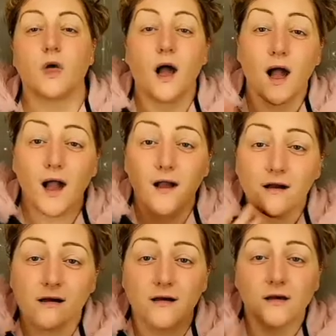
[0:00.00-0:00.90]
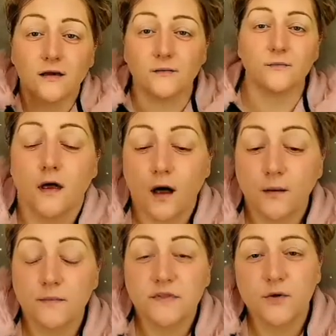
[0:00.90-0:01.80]
Hi.
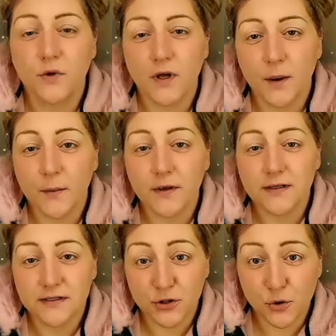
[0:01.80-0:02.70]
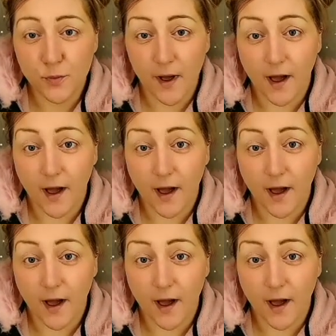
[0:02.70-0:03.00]
I'm so happy to see you